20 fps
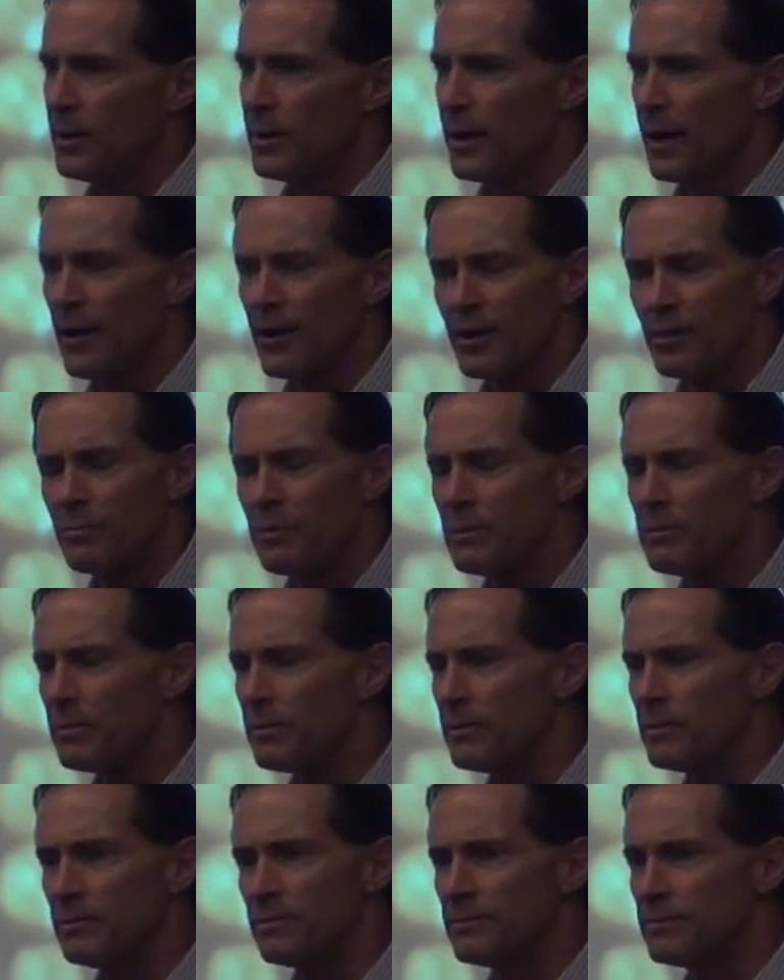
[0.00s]
How can
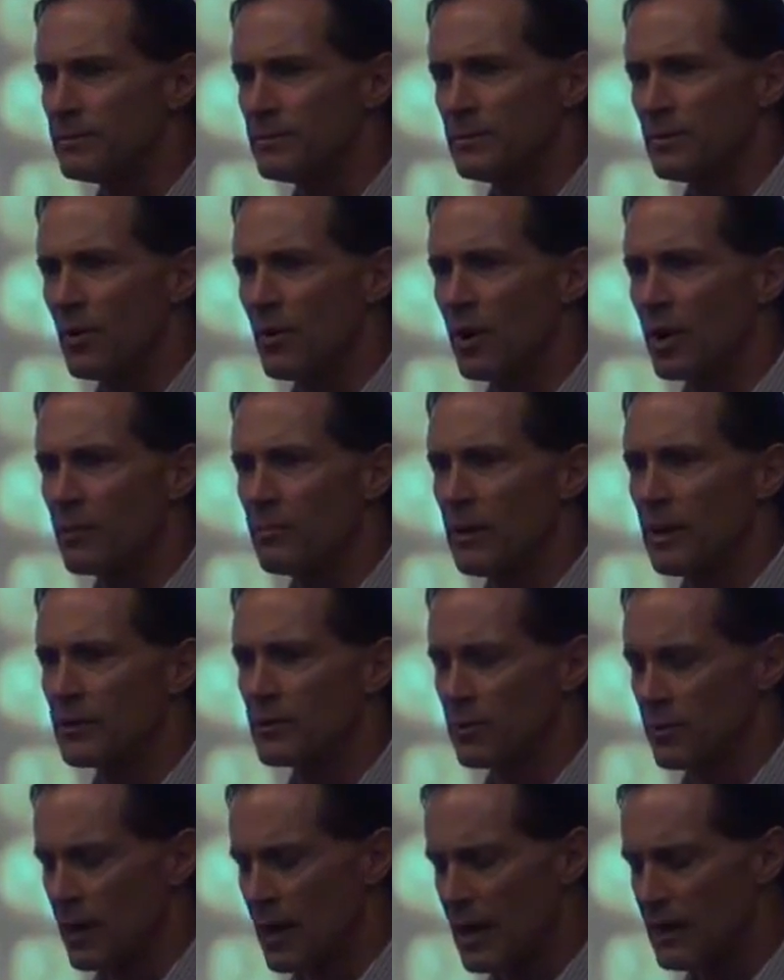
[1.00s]
people go on
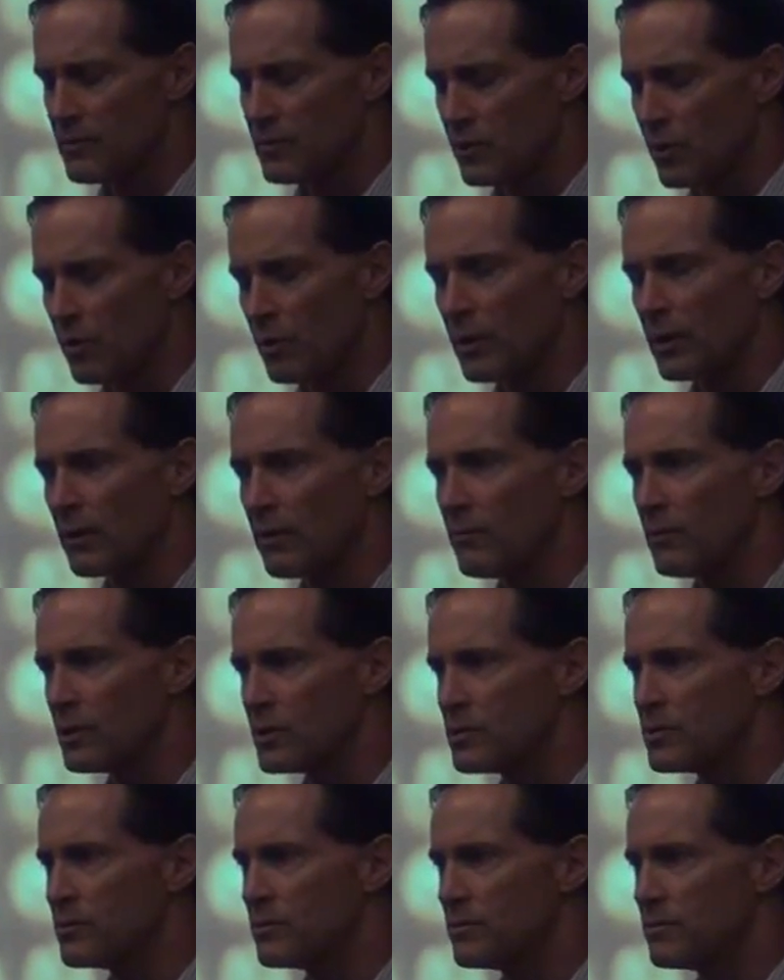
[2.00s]
about their lives knowing
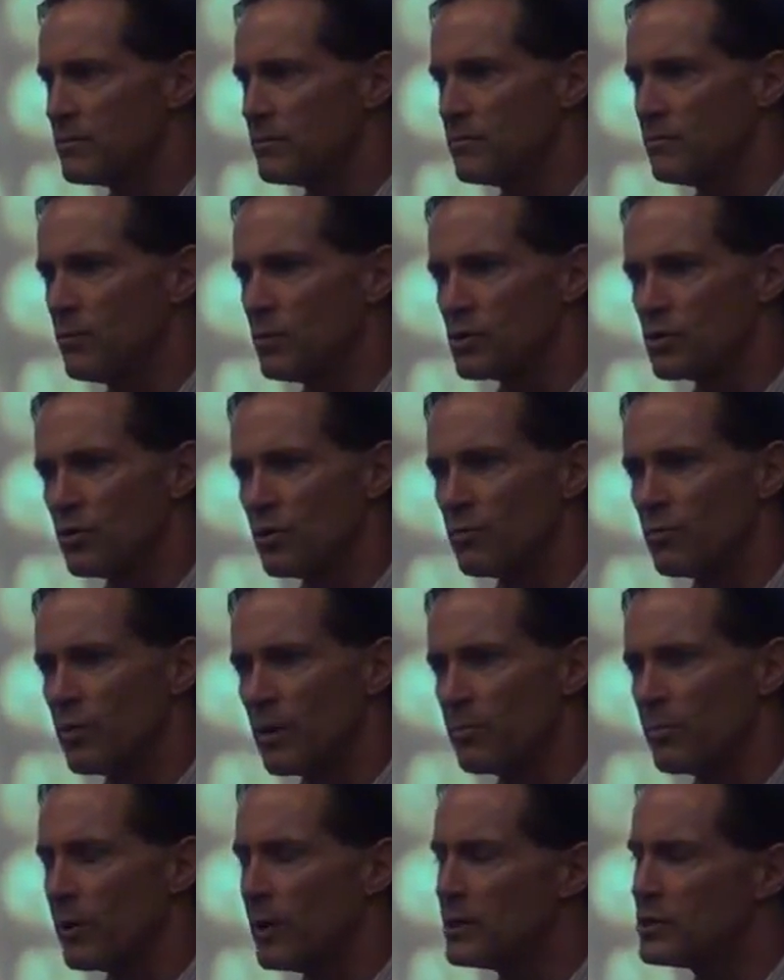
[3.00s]
what sort of
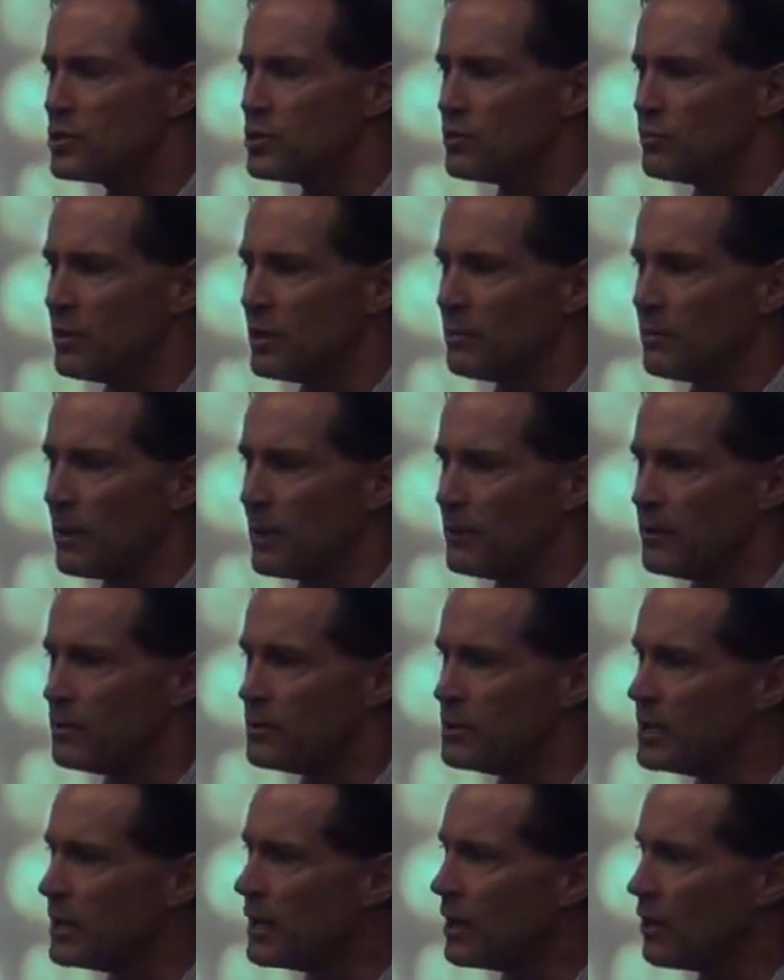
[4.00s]
preparations are being made? They're
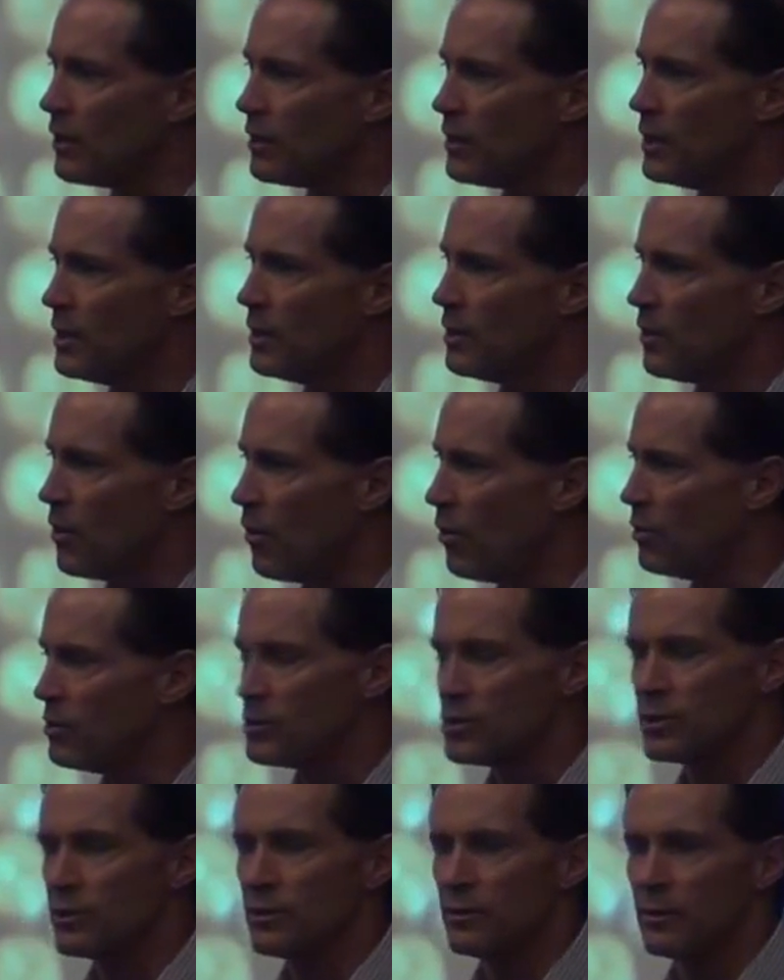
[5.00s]
digging
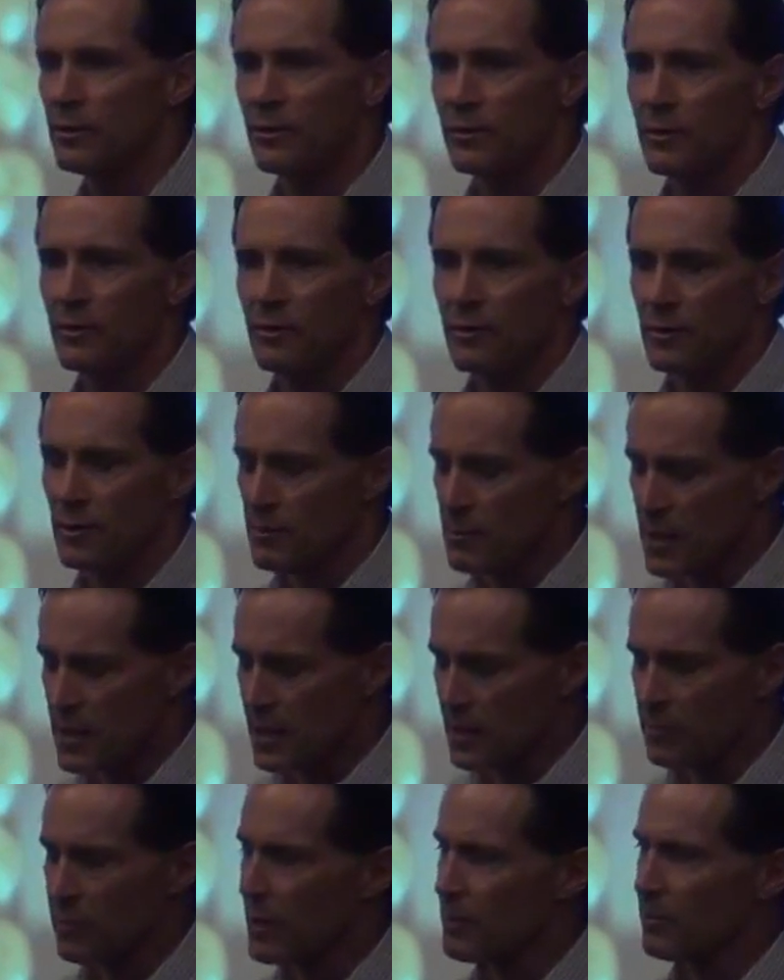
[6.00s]
holes, they're
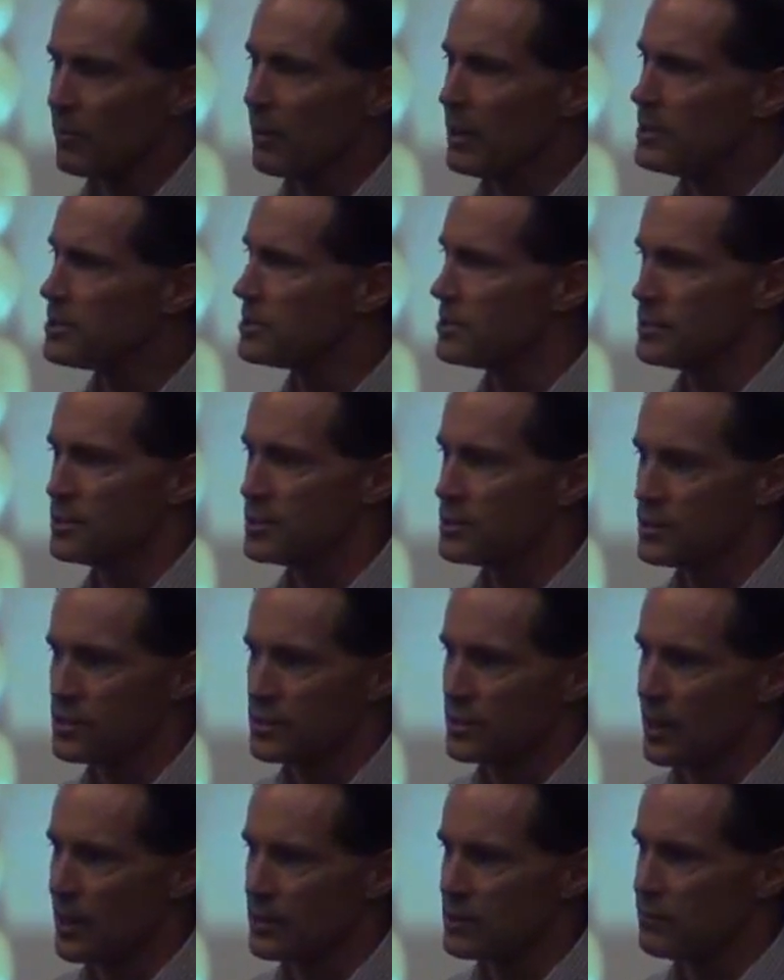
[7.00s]
making preparations. This is
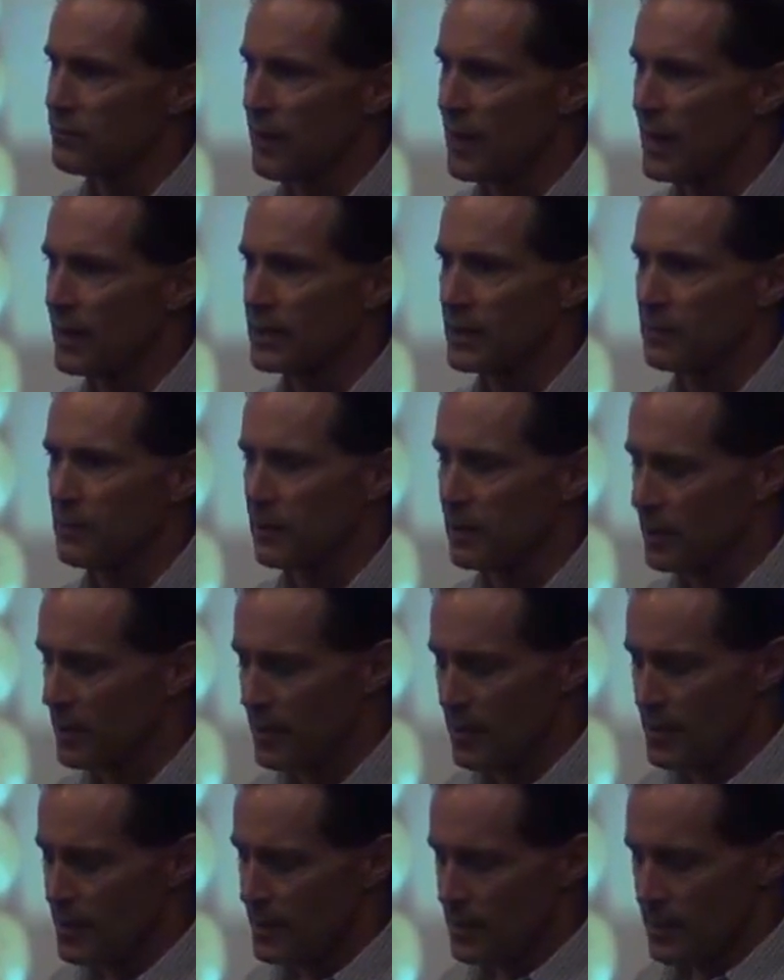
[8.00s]
science fact. I mean,
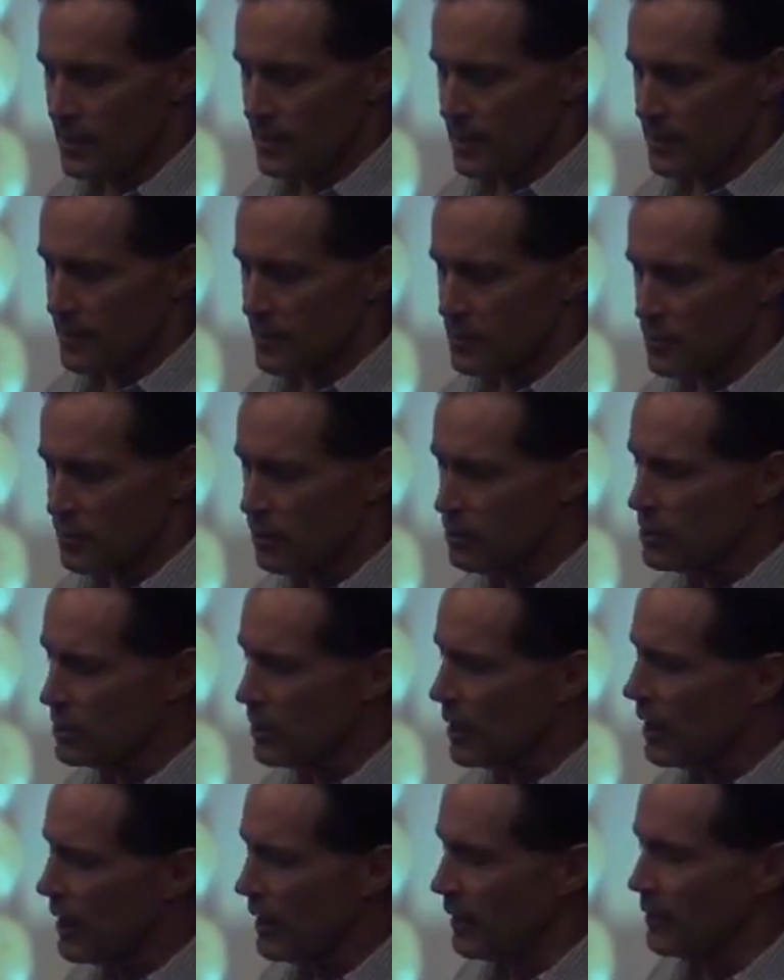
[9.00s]
there's no
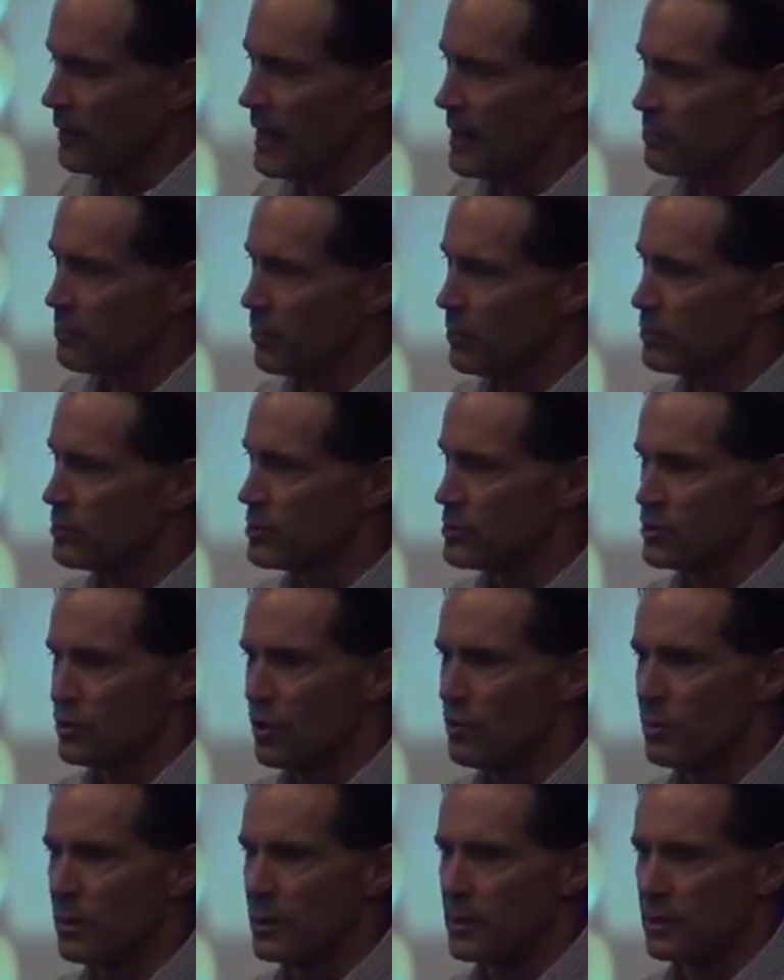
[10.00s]
denying that purchase.
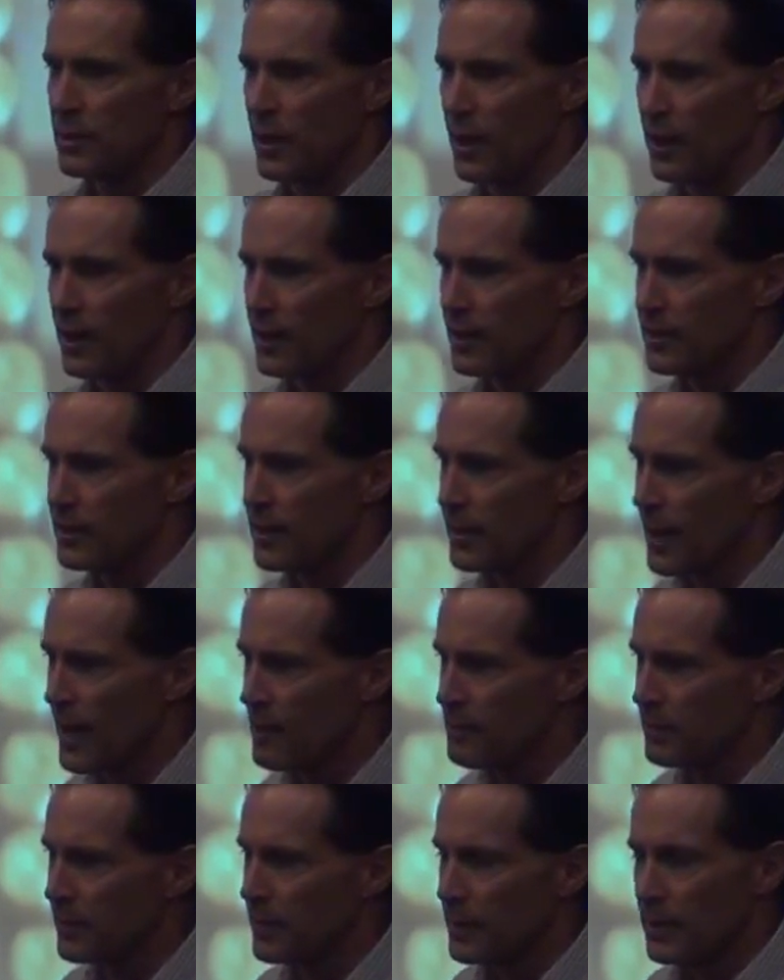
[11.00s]
Nobody denied it. It
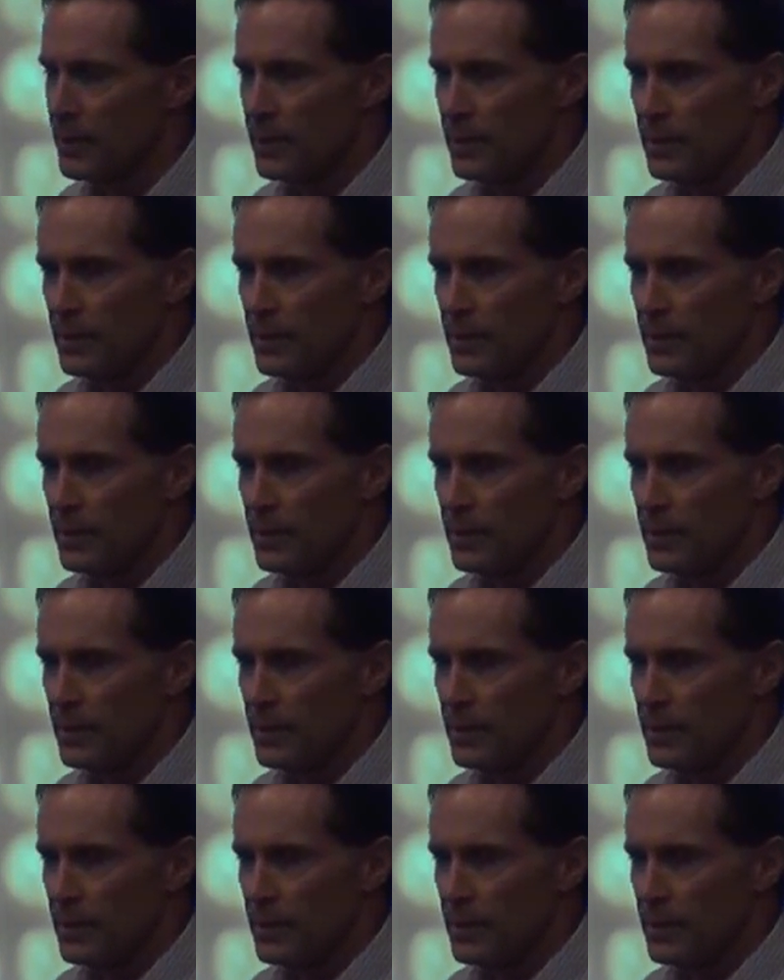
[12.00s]
happened.